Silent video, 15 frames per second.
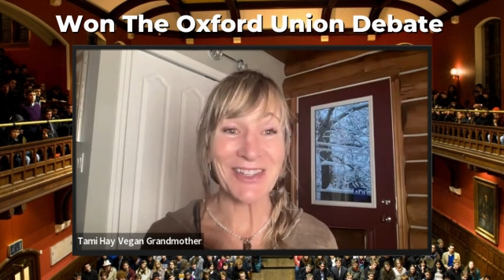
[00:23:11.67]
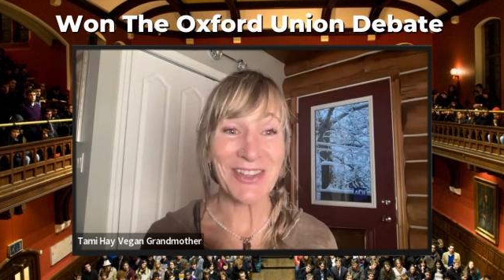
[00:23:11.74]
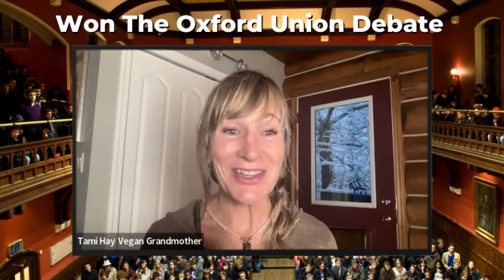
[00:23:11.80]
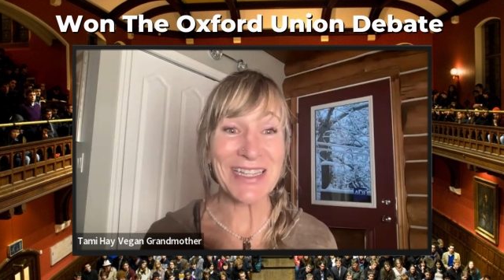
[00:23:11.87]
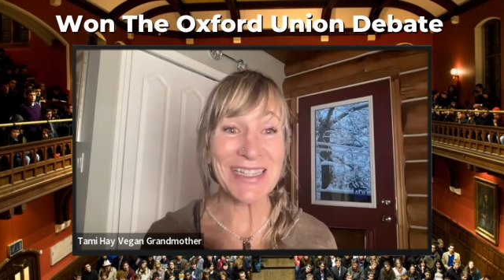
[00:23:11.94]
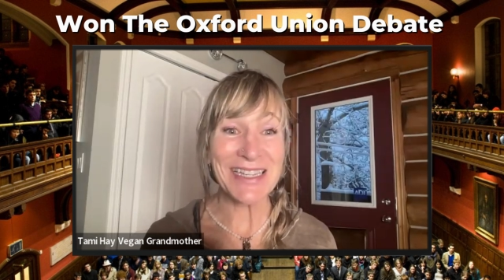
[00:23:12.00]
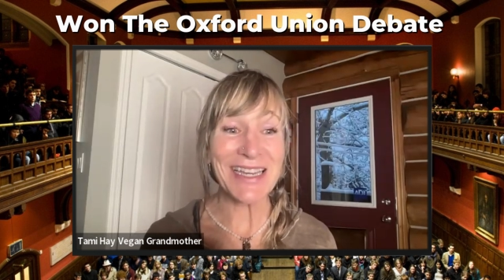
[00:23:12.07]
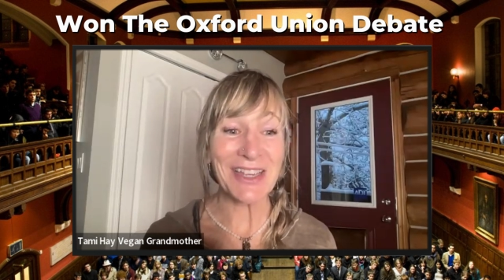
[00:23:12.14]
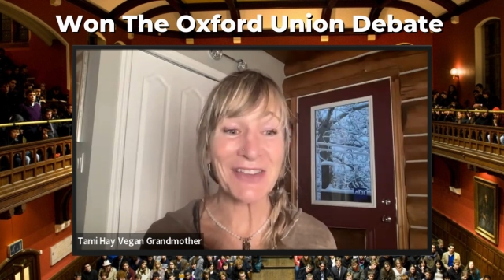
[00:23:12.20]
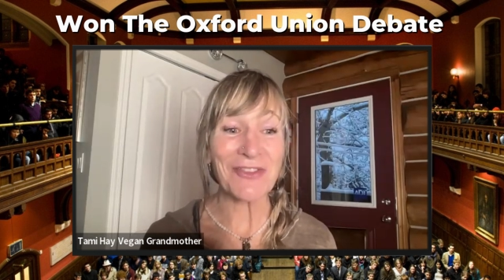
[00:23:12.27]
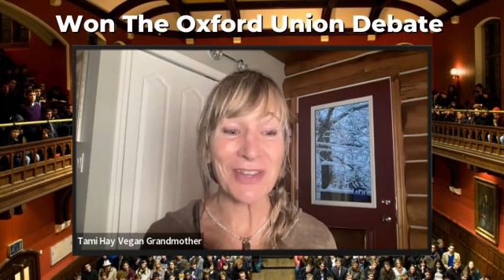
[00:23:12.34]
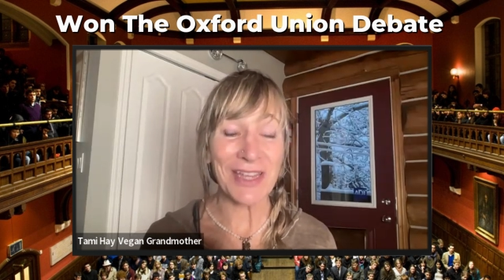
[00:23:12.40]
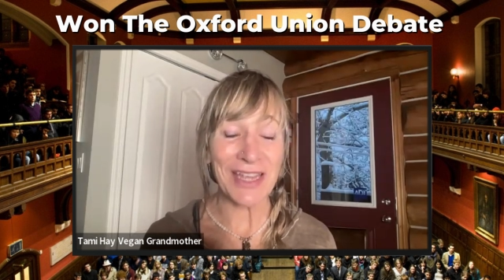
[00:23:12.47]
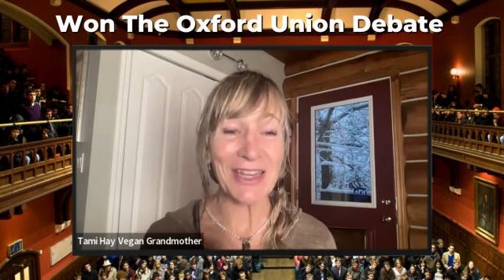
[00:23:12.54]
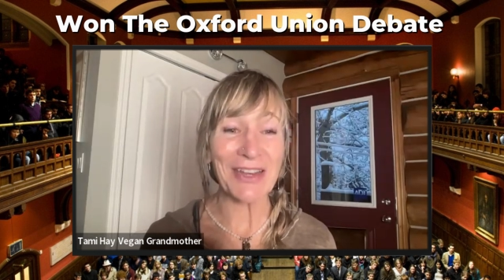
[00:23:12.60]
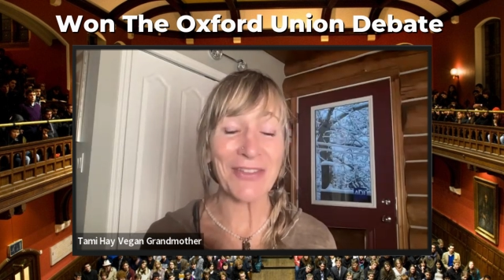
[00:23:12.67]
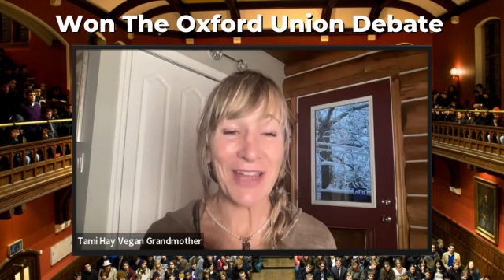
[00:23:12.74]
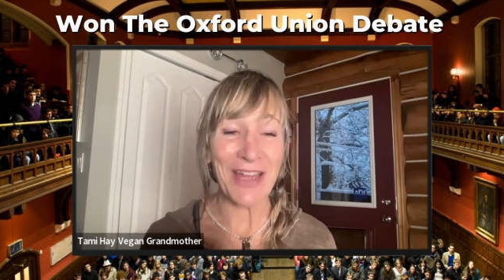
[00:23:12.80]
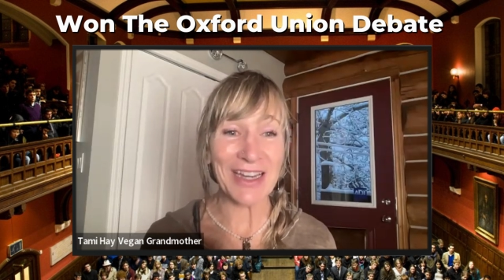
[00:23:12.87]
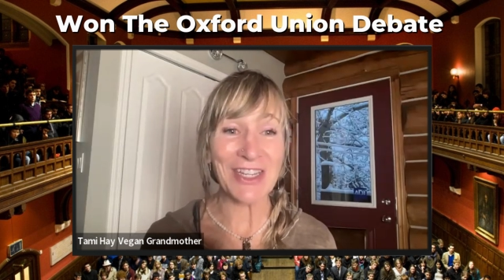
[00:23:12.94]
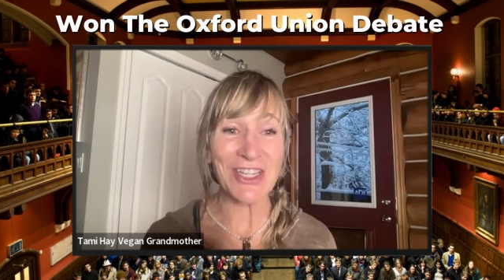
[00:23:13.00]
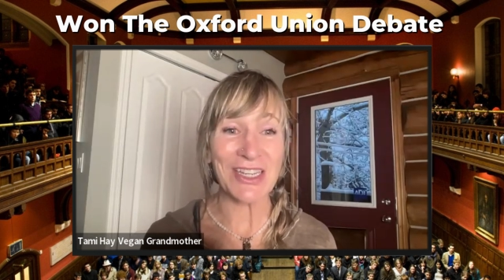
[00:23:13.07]
You can take creative
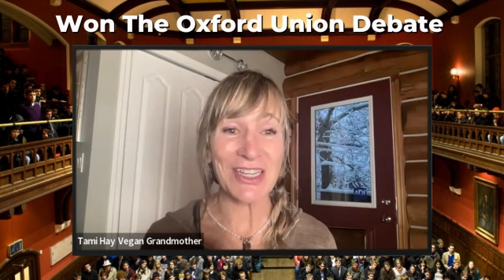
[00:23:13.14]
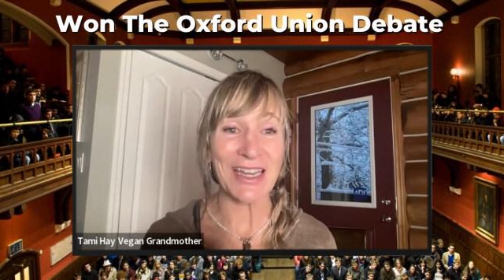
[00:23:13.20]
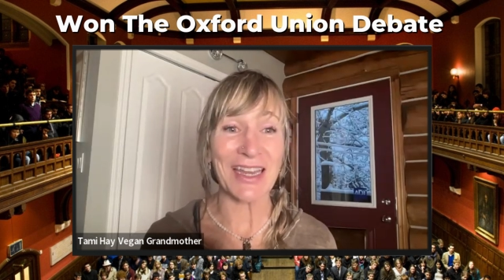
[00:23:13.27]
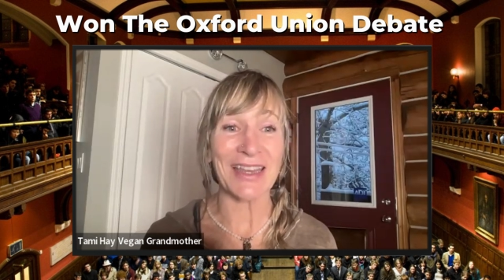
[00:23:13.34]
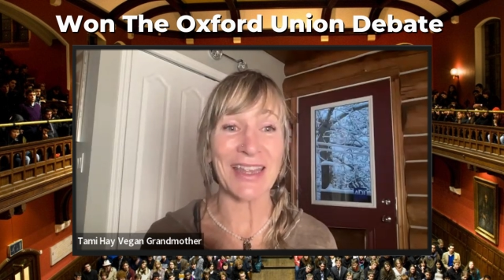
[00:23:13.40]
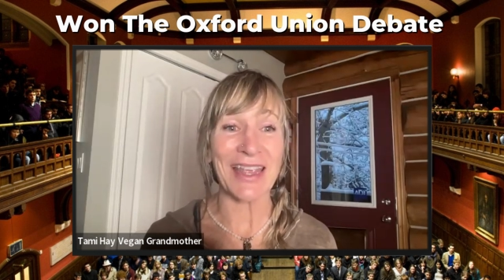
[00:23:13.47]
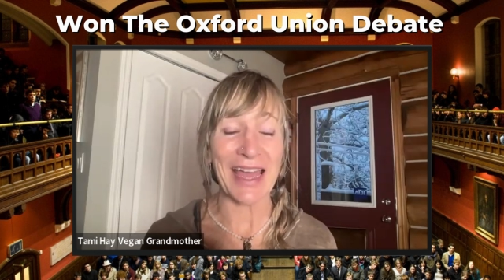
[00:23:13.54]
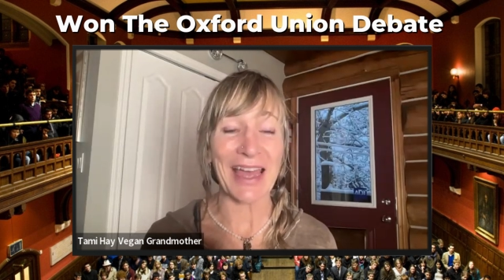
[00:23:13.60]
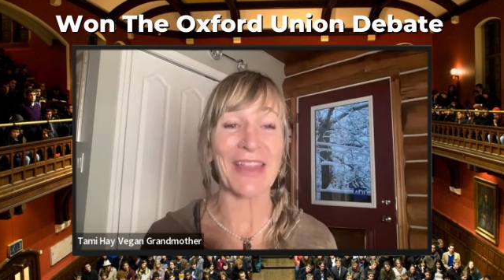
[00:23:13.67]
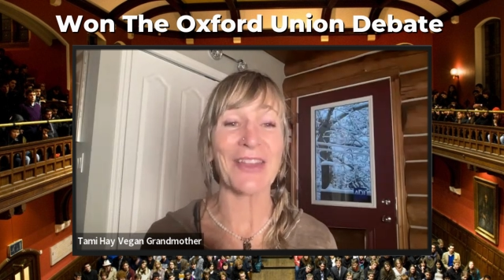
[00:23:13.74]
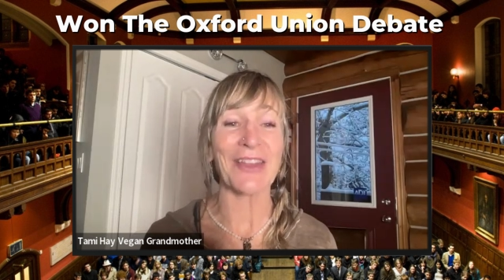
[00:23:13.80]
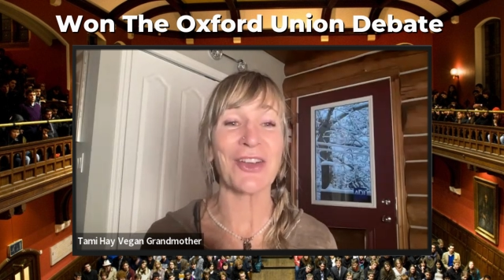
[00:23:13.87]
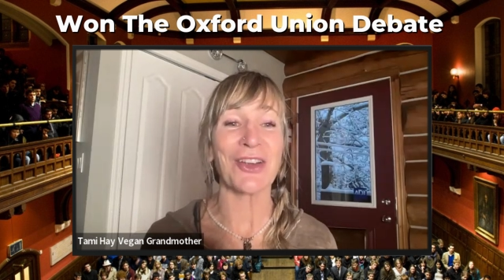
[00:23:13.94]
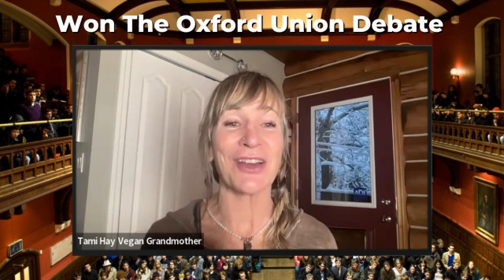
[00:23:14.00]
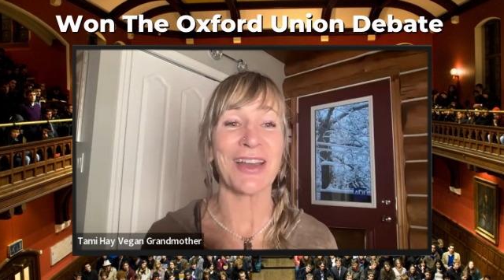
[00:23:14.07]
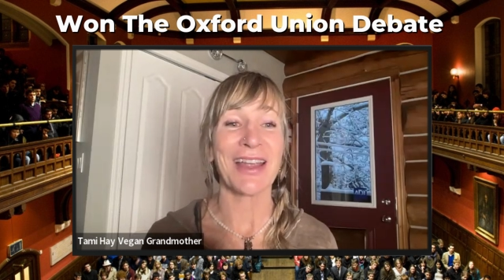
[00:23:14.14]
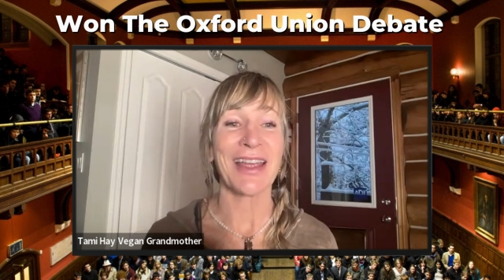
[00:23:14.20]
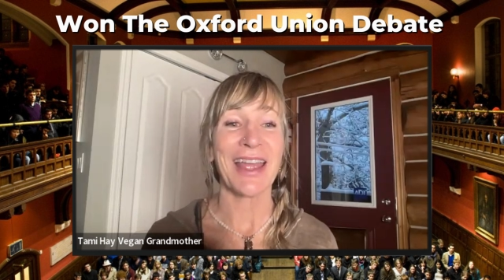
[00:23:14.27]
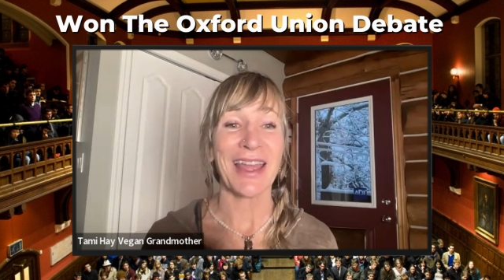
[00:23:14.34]
action and gather,